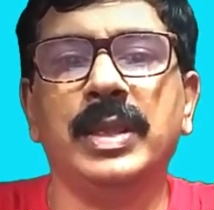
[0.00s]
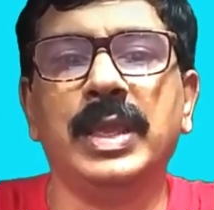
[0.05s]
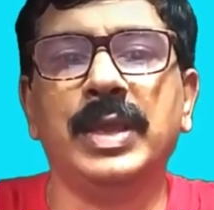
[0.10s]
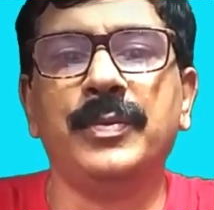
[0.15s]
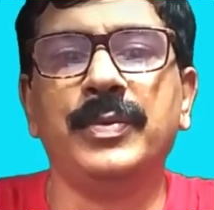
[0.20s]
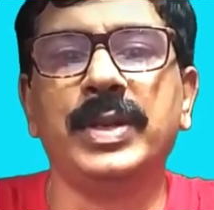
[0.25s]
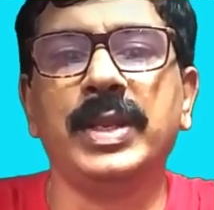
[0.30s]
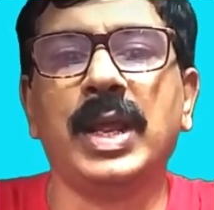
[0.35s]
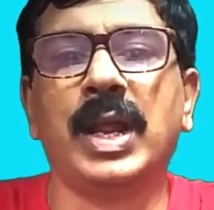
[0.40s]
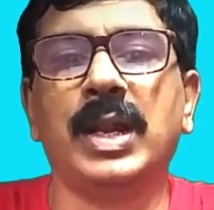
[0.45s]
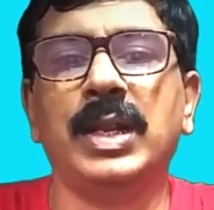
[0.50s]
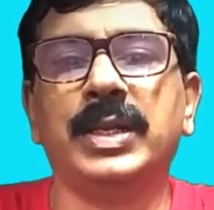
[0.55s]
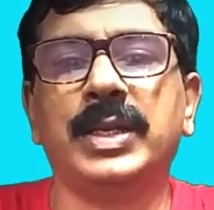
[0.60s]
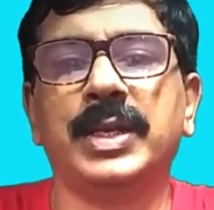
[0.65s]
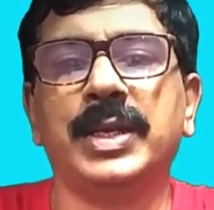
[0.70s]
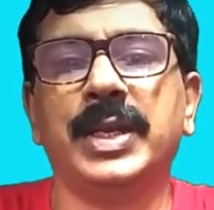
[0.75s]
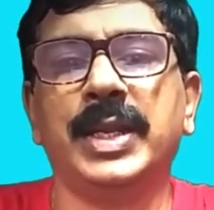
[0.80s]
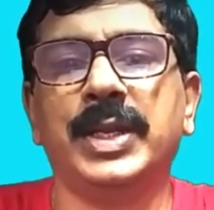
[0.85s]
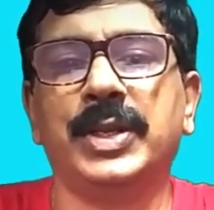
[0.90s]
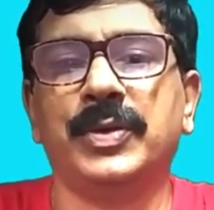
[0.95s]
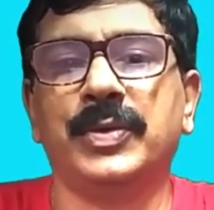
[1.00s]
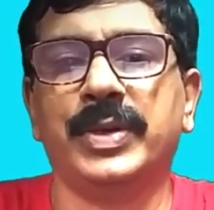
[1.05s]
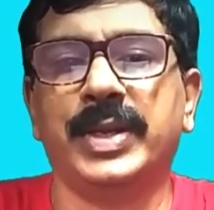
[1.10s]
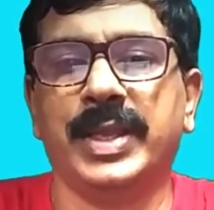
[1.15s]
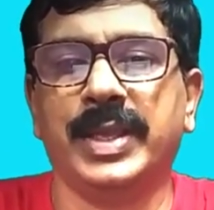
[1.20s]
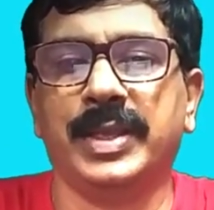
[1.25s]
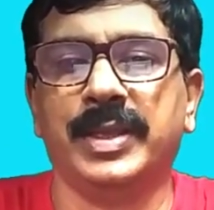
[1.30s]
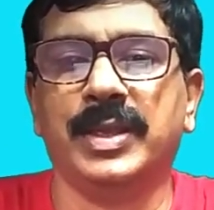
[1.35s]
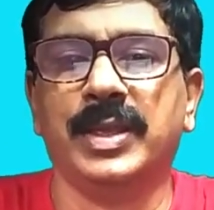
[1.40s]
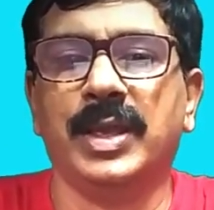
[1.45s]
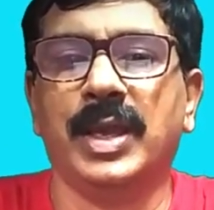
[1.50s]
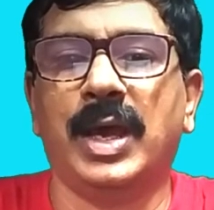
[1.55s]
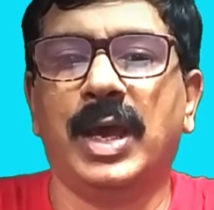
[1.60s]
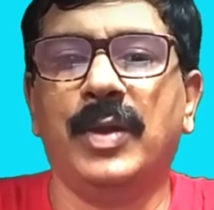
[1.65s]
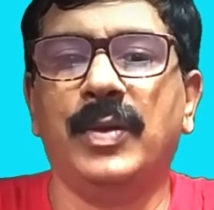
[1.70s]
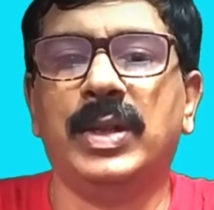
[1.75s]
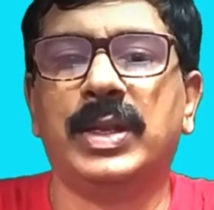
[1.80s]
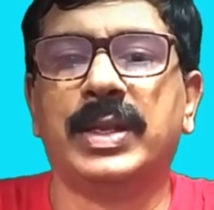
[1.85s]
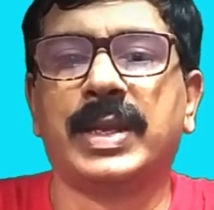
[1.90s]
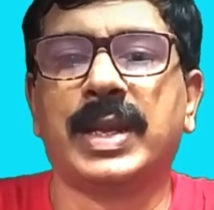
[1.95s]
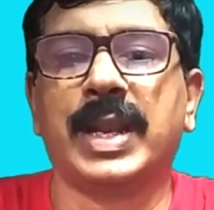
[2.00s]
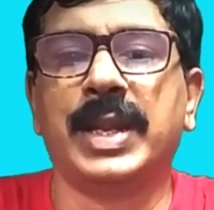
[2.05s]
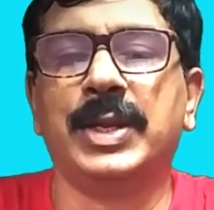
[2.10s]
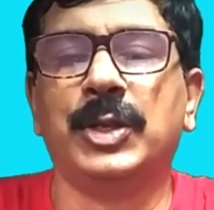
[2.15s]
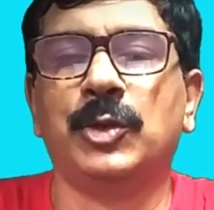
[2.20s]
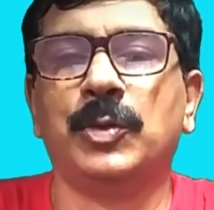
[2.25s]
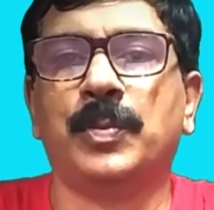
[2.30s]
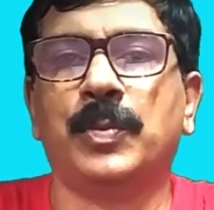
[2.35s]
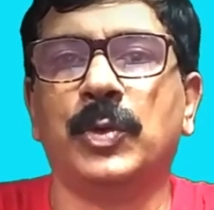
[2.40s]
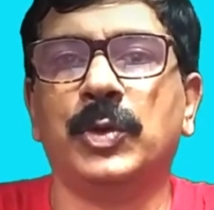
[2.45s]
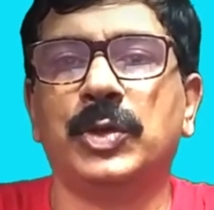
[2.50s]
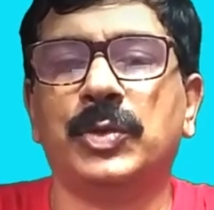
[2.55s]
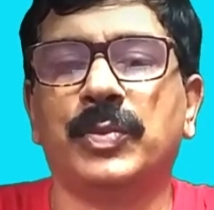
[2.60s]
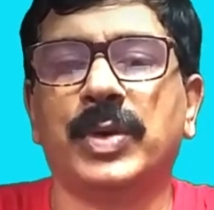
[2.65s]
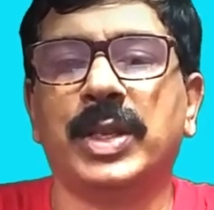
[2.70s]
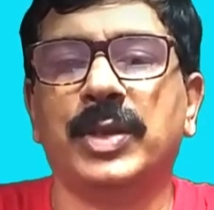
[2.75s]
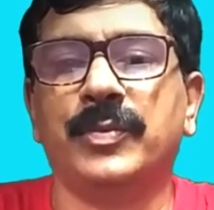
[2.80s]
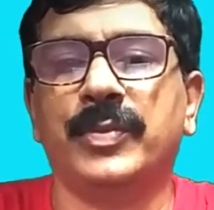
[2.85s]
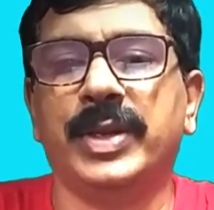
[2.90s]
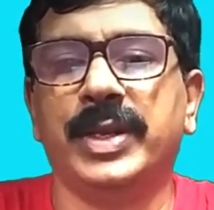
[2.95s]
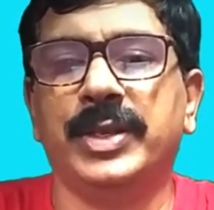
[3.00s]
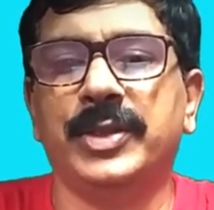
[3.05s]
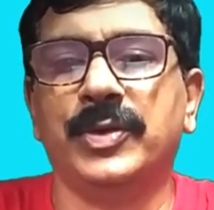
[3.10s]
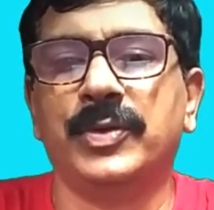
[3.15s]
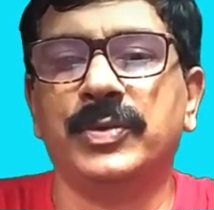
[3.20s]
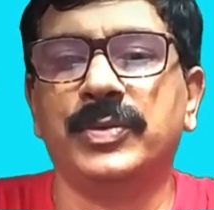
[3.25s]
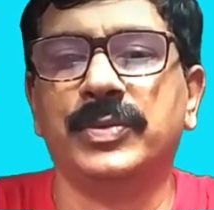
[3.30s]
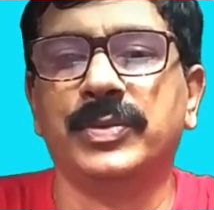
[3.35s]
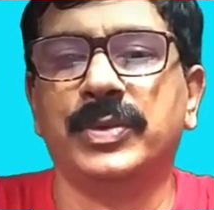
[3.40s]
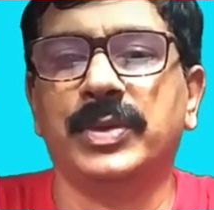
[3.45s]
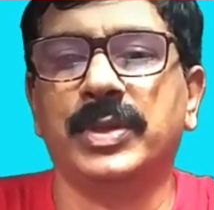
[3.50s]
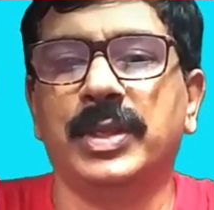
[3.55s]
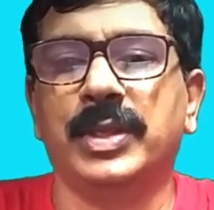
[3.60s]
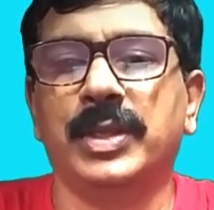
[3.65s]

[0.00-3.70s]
Every alternative day, I will try to put one video.